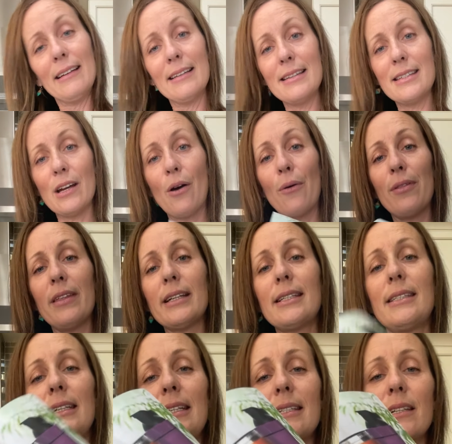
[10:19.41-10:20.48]
So
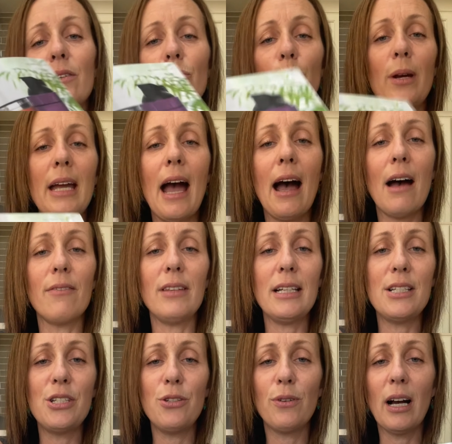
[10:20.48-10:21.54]
this season we have
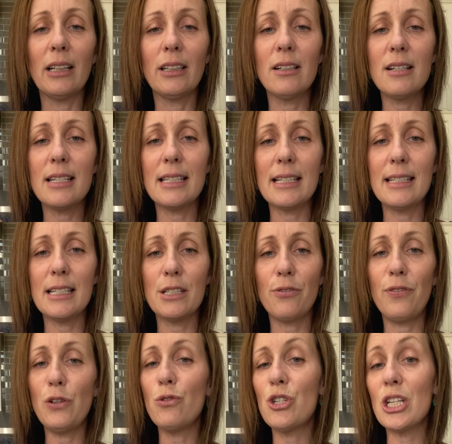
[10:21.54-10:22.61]
these 2 colors. This is
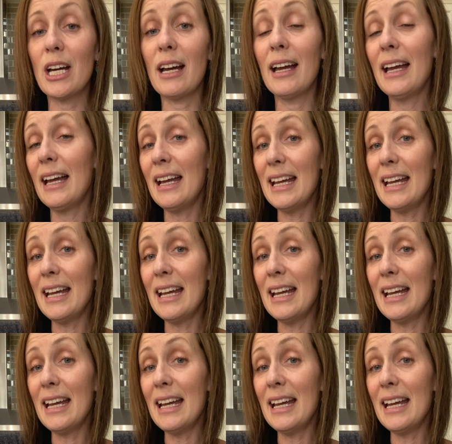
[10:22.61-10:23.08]
fuchsia.